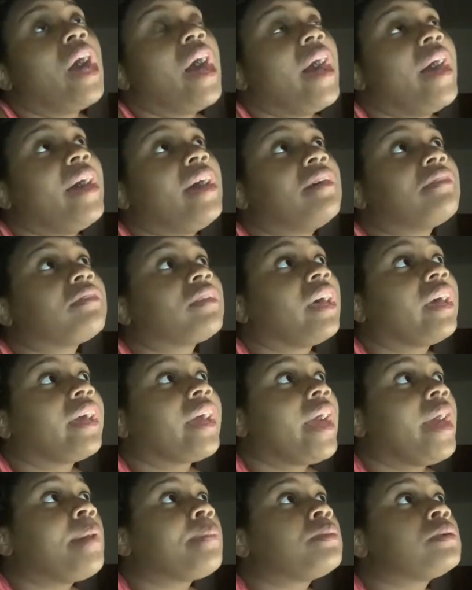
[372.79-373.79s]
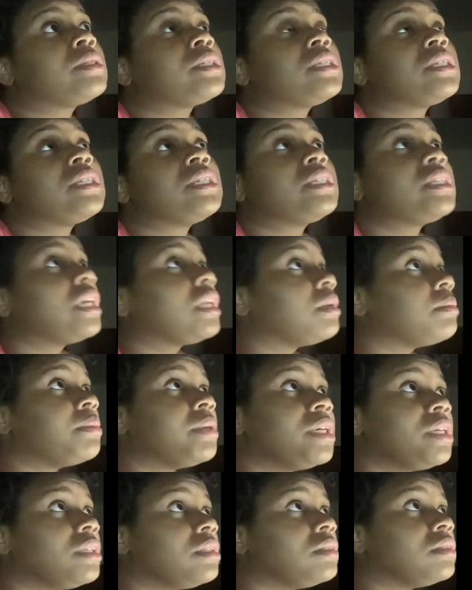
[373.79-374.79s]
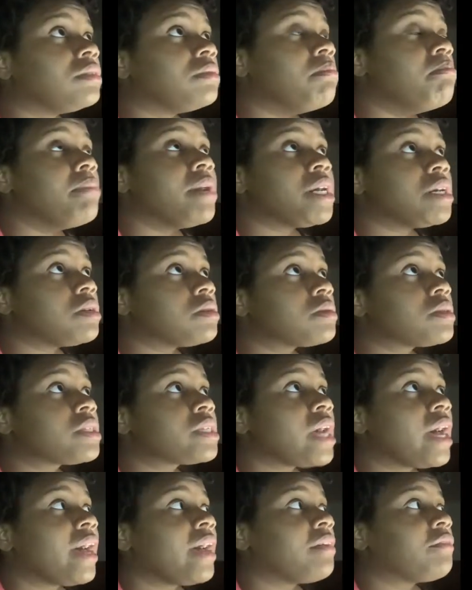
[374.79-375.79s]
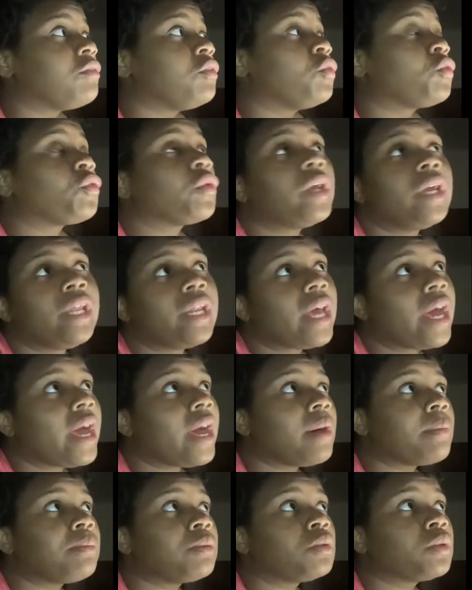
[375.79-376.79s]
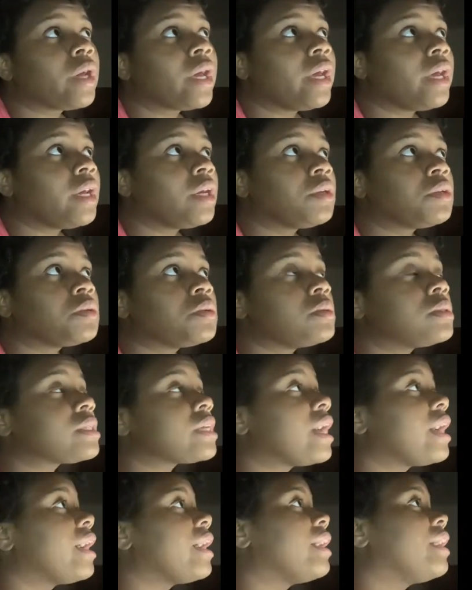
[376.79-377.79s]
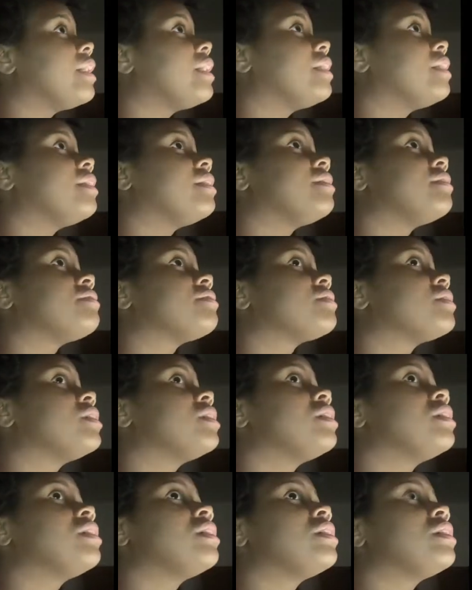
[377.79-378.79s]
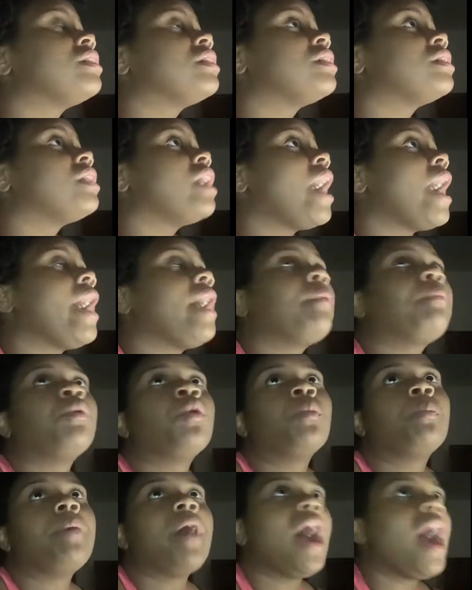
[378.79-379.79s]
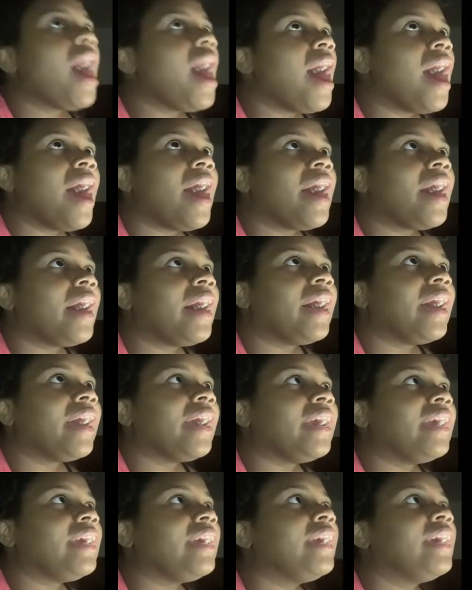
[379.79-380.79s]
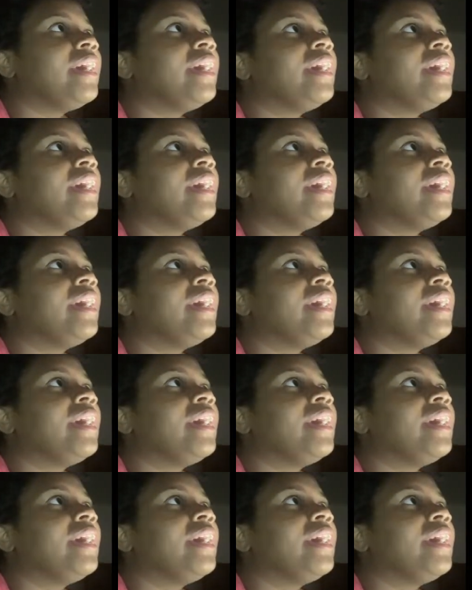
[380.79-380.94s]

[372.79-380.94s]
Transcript: I have like apples and cinnamon melts. I have green apple candles. I have apple pie.